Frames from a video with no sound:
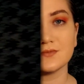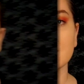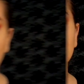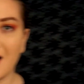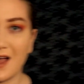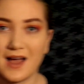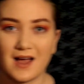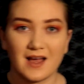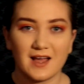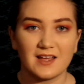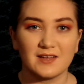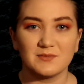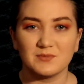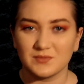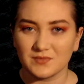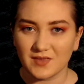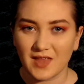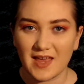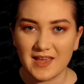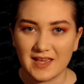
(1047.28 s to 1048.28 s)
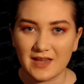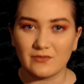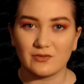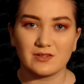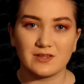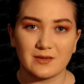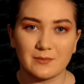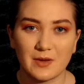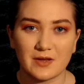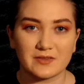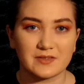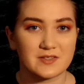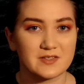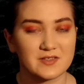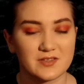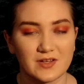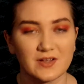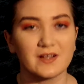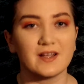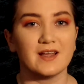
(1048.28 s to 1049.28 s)
I like everything about this
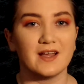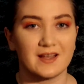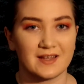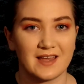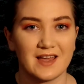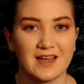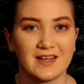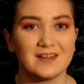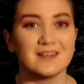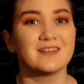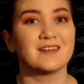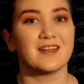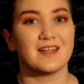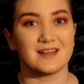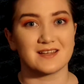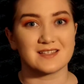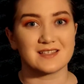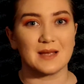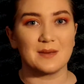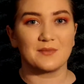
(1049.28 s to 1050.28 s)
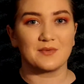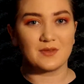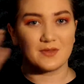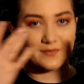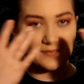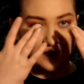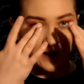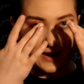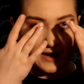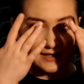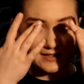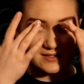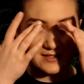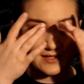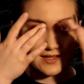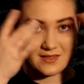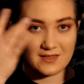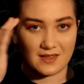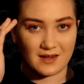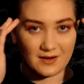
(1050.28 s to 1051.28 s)
look, again, except for the fact
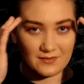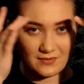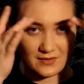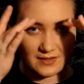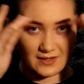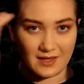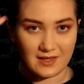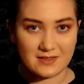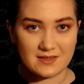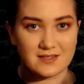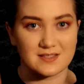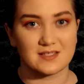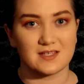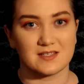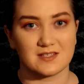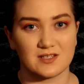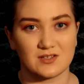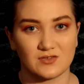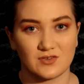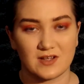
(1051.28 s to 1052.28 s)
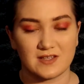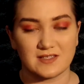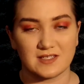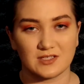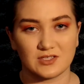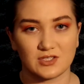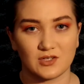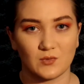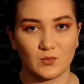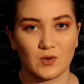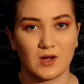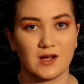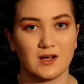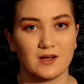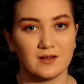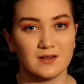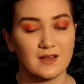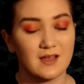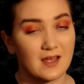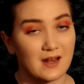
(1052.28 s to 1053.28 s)
that I feel like this doesn't transition well.
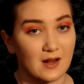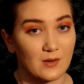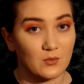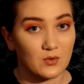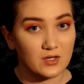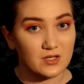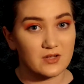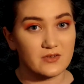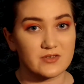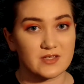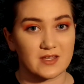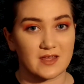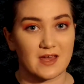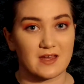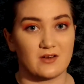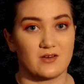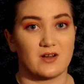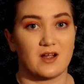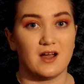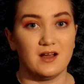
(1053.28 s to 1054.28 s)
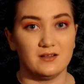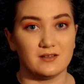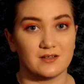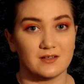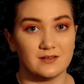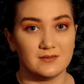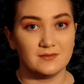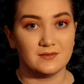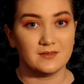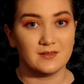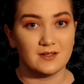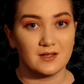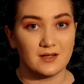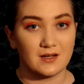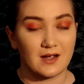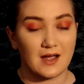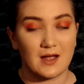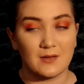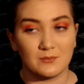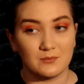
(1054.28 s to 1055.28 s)
And I would use a lighter color.
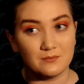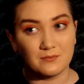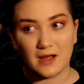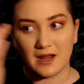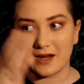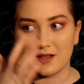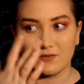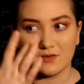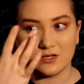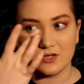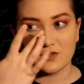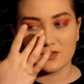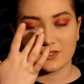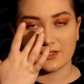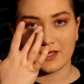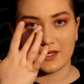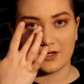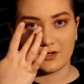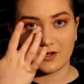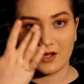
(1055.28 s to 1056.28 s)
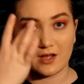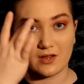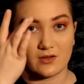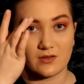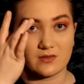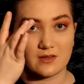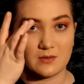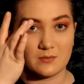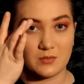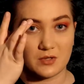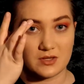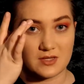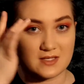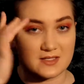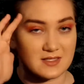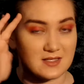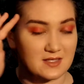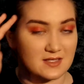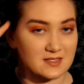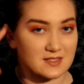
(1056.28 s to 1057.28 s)
I might even use a lighter color and then put
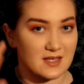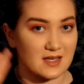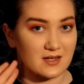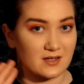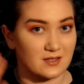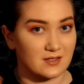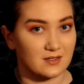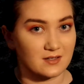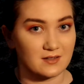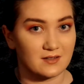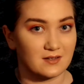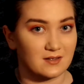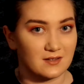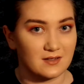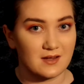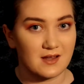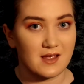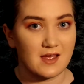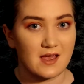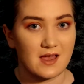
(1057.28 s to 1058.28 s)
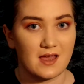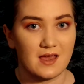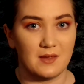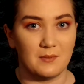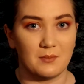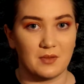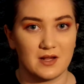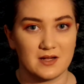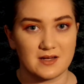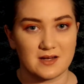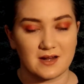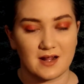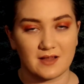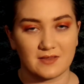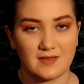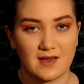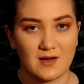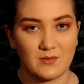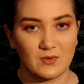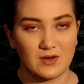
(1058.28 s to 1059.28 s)
this in the center and blend it out
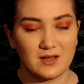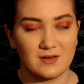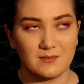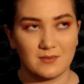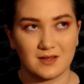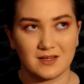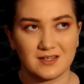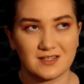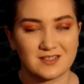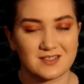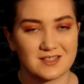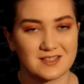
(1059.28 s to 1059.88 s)
that way, but it